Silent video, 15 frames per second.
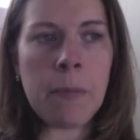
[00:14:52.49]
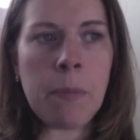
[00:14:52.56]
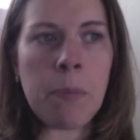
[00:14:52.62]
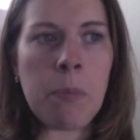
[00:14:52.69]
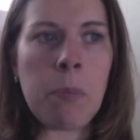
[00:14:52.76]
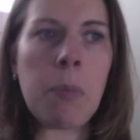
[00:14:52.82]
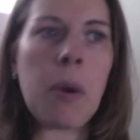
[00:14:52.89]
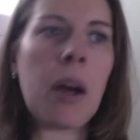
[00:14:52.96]

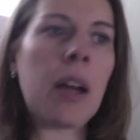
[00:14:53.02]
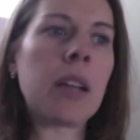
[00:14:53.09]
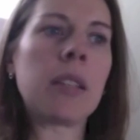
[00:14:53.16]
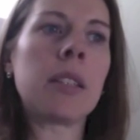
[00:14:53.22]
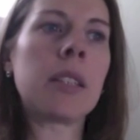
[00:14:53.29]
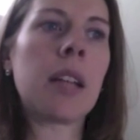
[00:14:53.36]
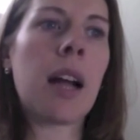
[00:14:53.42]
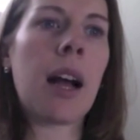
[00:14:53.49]

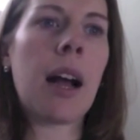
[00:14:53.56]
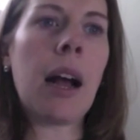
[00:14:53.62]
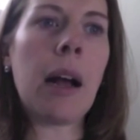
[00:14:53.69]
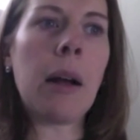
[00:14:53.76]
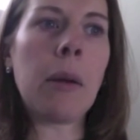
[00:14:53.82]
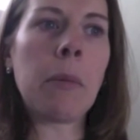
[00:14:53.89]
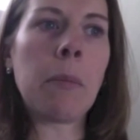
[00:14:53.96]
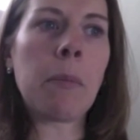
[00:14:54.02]
but
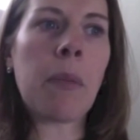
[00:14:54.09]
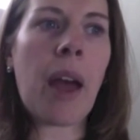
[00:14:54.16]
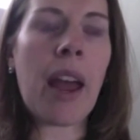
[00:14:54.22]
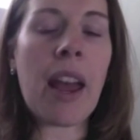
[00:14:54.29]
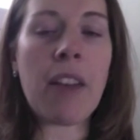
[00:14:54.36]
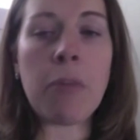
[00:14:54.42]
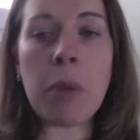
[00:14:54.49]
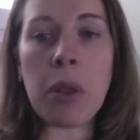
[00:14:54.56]
I
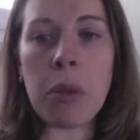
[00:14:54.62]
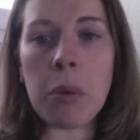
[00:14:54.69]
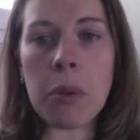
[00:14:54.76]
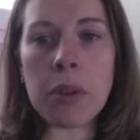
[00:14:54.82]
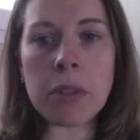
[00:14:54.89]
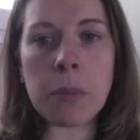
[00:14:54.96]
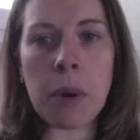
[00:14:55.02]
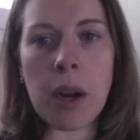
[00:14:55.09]
have been through
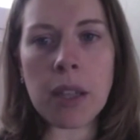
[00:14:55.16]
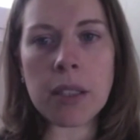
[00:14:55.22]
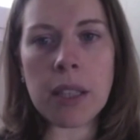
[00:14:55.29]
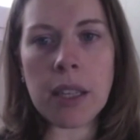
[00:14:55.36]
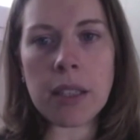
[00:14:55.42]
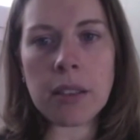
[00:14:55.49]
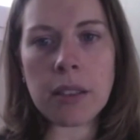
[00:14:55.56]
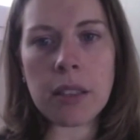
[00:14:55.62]
this
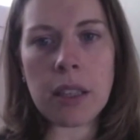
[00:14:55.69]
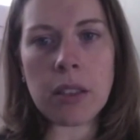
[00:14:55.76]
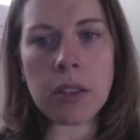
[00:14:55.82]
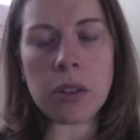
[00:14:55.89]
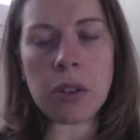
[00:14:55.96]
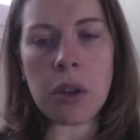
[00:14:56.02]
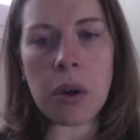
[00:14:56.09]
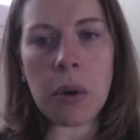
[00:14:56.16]
process, and
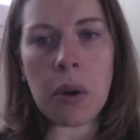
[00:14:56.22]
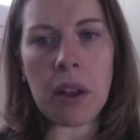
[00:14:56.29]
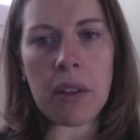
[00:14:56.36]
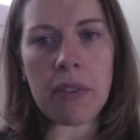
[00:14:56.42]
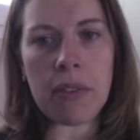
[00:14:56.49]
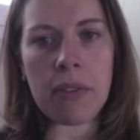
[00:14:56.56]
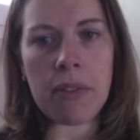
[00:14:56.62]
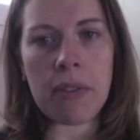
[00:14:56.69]
so
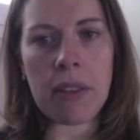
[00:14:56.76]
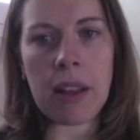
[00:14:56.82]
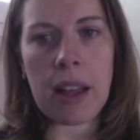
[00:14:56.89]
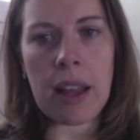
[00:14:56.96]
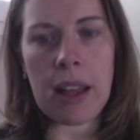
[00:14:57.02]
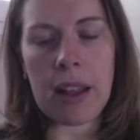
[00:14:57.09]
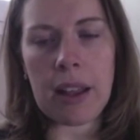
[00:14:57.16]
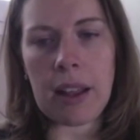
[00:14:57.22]

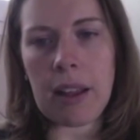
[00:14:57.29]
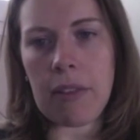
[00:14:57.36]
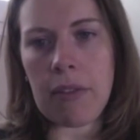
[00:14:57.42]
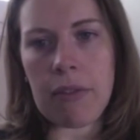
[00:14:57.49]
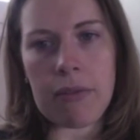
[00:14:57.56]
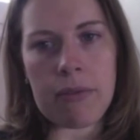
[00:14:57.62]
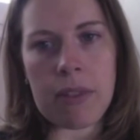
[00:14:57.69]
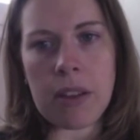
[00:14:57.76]
if
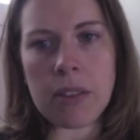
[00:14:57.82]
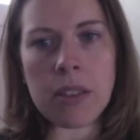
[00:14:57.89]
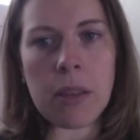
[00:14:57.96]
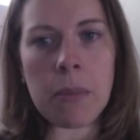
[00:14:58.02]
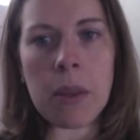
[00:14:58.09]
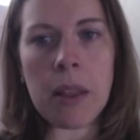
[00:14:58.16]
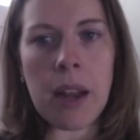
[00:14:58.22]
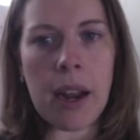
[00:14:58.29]
there's
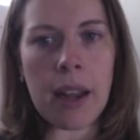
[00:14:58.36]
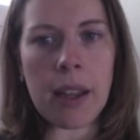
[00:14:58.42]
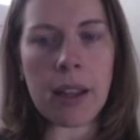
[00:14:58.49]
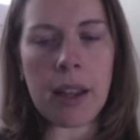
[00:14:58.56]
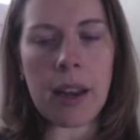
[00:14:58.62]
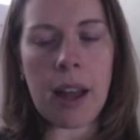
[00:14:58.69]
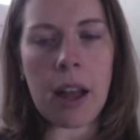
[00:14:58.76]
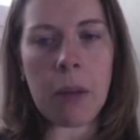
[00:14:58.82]
something that I
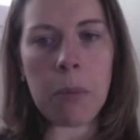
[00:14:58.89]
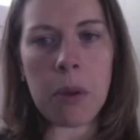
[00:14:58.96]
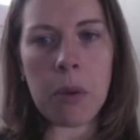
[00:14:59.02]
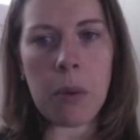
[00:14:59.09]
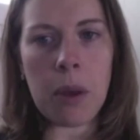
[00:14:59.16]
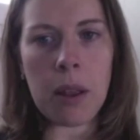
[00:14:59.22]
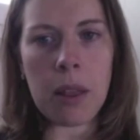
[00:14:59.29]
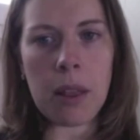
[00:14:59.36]
can help
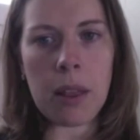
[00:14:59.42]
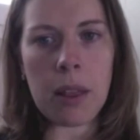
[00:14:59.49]
you with,